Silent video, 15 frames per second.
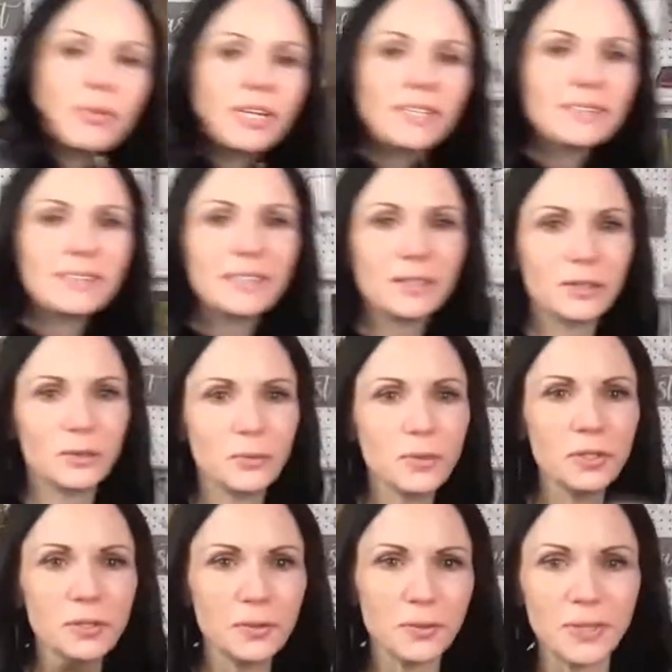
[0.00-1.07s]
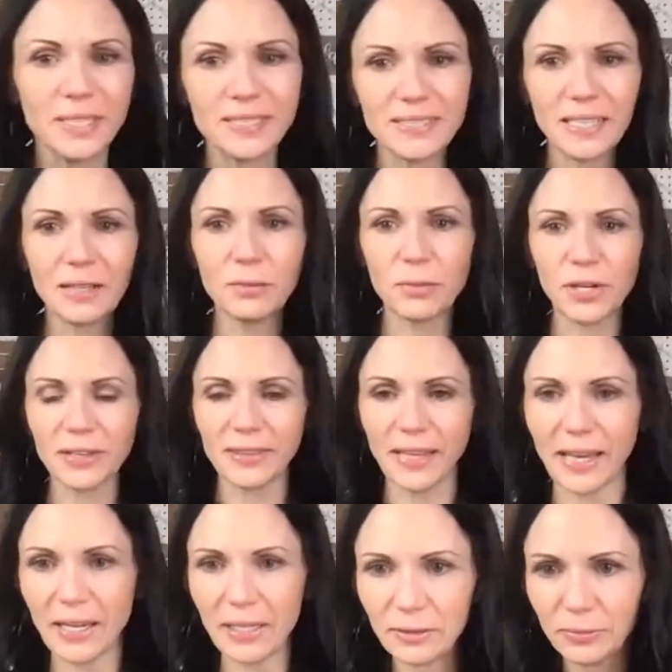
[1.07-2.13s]
big deal. Woo! Celebrate
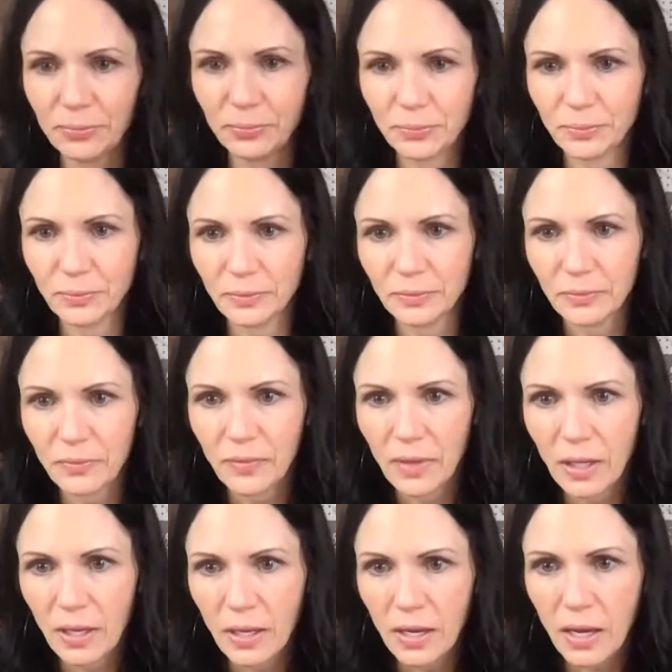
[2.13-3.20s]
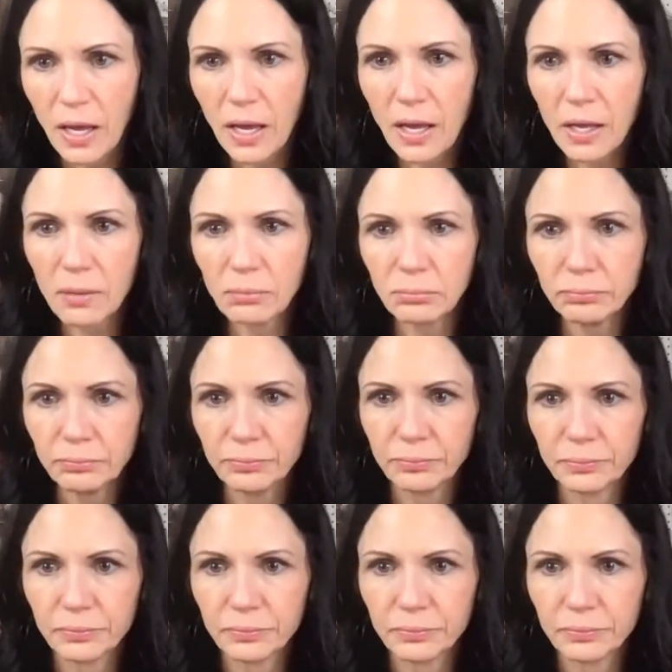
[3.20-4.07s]
that. Um,